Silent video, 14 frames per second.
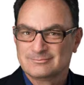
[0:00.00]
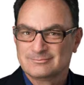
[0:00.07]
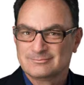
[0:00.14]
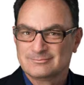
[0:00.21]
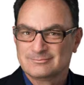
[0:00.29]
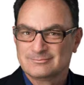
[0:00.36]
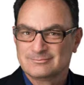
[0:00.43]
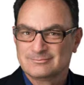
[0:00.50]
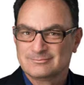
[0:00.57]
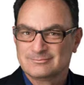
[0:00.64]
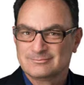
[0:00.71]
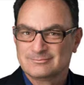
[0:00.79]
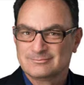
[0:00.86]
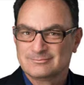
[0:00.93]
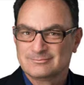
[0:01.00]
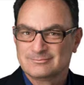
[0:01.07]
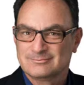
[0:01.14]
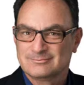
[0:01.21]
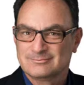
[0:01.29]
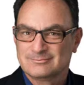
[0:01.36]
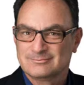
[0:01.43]

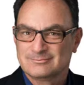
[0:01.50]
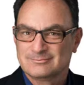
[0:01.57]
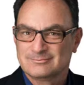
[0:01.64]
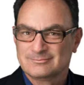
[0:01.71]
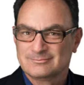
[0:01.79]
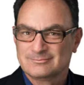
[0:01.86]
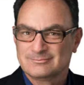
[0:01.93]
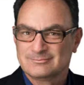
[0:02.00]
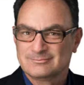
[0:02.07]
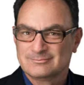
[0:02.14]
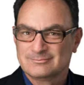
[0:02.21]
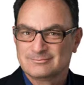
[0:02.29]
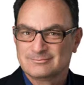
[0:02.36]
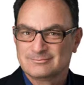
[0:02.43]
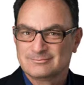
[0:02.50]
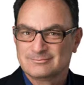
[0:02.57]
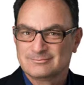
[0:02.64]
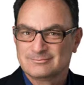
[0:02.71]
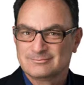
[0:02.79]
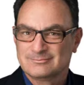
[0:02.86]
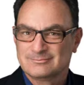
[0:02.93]

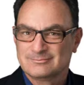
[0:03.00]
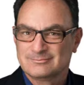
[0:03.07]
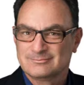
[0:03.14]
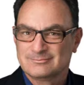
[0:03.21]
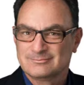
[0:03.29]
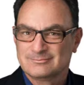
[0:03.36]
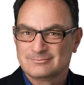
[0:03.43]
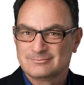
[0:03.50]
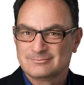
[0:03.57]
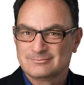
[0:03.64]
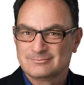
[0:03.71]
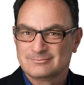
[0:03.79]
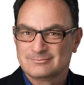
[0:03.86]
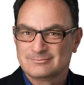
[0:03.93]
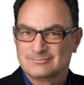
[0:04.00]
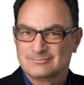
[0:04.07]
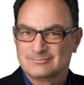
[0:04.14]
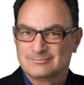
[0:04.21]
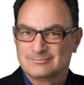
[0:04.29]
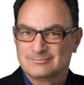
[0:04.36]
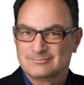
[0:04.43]

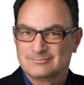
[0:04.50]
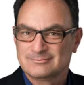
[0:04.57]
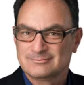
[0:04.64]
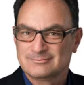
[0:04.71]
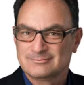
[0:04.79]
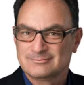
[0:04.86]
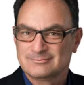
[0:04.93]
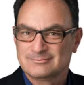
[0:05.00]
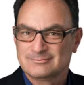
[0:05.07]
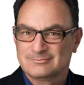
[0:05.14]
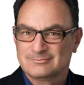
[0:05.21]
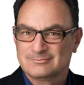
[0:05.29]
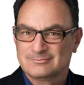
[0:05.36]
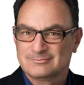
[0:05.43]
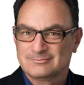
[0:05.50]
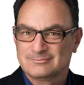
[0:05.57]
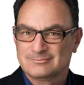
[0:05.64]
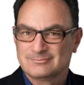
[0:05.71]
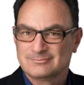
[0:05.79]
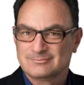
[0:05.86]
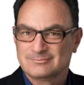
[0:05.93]

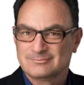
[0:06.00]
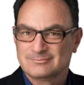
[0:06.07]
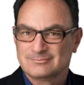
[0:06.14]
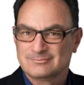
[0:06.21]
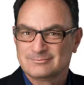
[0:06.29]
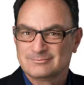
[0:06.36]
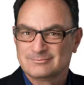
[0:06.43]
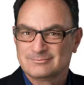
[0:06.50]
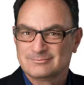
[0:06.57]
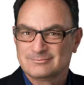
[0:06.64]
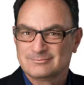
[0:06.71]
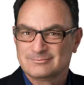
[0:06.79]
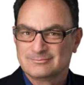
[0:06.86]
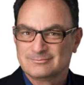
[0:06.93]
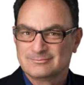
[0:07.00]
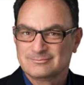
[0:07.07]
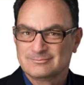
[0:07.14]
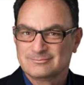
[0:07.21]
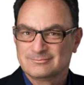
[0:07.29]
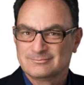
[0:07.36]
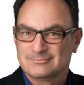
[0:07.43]

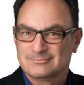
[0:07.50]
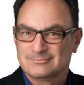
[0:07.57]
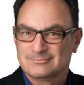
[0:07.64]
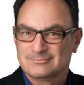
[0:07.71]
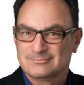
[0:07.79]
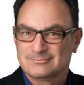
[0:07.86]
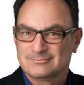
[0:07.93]
[no speech]